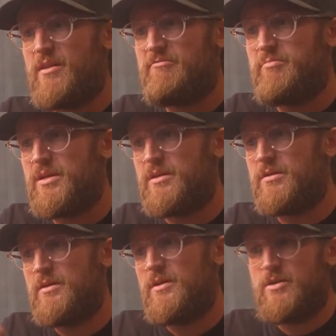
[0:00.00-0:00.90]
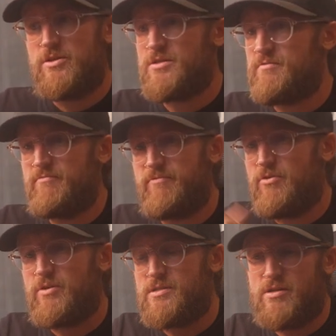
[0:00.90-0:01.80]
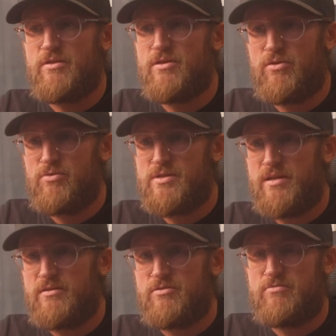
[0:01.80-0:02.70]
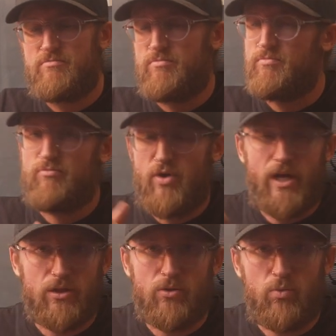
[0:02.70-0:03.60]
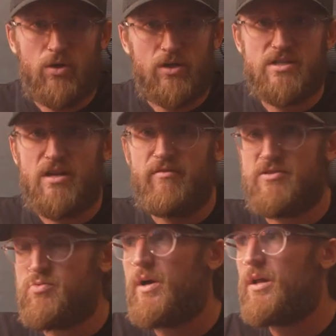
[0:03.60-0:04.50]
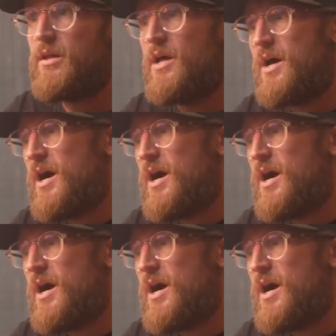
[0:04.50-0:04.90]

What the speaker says: I've been just focused on those and regular work stuff as well.